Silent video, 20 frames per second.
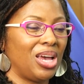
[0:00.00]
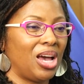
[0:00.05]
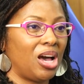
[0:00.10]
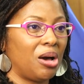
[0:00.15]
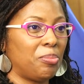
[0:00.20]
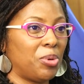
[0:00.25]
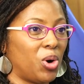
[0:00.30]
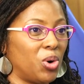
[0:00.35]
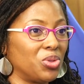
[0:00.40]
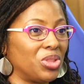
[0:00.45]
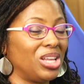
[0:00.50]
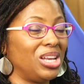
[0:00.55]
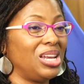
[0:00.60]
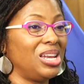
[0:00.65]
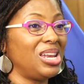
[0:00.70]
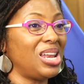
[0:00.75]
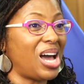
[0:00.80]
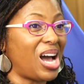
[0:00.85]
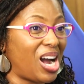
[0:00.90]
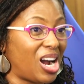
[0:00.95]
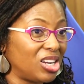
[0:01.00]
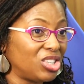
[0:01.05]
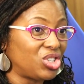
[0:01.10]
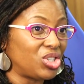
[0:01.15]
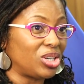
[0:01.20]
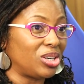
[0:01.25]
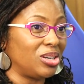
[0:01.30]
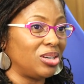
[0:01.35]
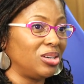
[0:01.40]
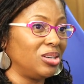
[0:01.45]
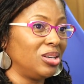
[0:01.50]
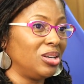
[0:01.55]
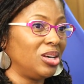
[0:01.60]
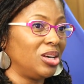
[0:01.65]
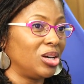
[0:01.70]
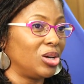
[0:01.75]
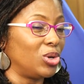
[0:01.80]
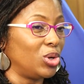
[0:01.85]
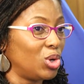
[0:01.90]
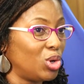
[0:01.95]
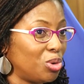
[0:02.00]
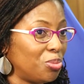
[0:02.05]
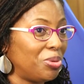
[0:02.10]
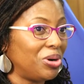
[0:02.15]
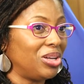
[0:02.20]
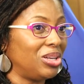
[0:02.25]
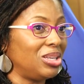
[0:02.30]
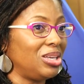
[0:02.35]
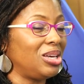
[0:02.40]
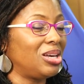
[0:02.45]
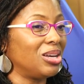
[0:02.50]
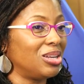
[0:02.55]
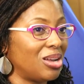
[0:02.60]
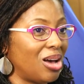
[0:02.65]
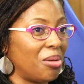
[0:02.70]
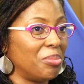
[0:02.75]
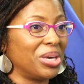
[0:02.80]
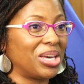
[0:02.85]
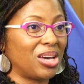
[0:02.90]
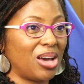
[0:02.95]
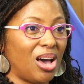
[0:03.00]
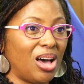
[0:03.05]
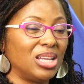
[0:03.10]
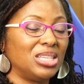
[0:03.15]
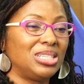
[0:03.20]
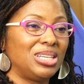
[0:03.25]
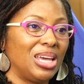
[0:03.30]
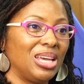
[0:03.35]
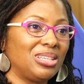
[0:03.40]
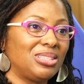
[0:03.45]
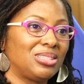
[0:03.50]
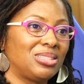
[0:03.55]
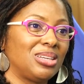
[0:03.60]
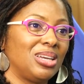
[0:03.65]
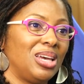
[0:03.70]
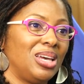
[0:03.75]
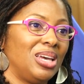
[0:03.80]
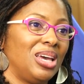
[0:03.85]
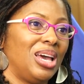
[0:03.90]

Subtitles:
about the larger global economic context